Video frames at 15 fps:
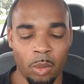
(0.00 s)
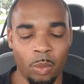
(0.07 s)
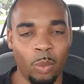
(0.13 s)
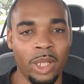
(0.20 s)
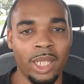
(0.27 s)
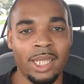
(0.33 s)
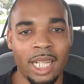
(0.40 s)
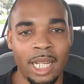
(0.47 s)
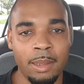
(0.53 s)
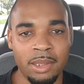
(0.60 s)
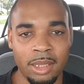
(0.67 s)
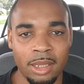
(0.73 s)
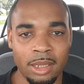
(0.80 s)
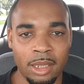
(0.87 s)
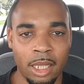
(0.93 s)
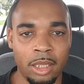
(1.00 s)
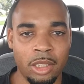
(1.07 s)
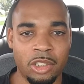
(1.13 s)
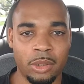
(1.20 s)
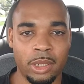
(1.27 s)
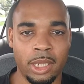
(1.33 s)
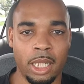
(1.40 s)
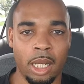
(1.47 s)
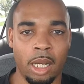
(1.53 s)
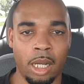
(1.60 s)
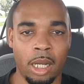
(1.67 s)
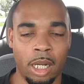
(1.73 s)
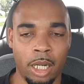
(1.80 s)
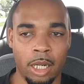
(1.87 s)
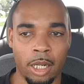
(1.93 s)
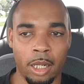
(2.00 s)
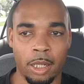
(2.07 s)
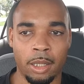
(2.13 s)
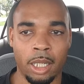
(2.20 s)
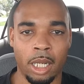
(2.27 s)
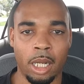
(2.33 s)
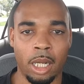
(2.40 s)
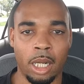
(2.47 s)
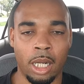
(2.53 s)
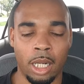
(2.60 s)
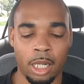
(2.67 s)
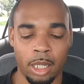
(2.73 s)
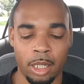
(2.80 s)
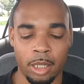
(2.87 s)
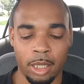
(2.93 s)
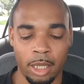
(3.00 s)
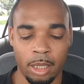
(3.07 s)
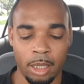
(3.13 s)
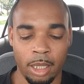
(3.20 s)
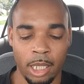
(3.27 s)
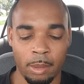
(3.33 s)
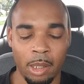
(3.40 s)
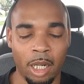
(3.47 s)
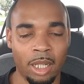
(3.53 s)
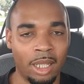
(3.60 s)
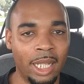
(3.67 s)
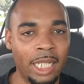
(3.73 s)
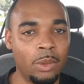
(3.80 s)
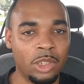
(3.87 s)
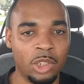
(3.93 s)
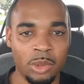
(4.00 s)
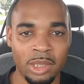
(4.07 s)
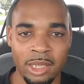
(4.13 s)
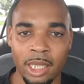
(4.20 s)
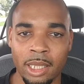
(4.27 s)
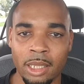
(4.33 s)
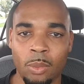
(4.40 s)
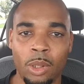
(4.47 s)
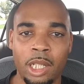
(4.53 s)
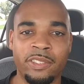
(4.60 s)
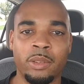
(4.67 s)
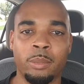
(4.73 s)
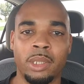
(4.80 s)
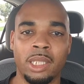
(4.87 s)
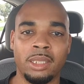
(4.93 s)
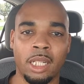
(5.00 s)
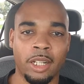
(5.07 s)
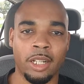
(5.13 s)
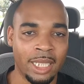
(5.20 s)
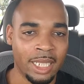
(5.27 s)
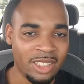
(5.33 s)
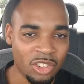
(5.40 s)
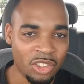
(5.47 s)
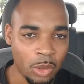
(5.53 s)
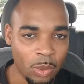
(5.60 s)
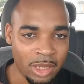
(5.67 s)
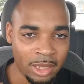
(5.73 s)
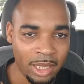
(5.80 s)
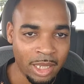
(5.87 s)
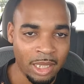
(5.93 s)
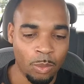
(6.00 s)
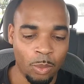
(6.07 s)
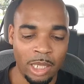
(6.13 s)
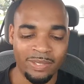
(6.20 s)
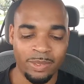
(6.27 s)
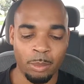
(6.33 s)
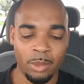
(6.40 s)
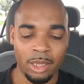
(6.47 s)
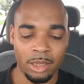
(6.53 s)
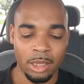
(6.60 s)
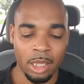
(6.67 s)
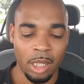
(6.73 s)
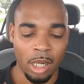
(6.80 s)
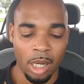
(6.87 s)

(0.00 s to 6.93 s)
When we came to this country, our language was taken away from us, our history was taken away from us,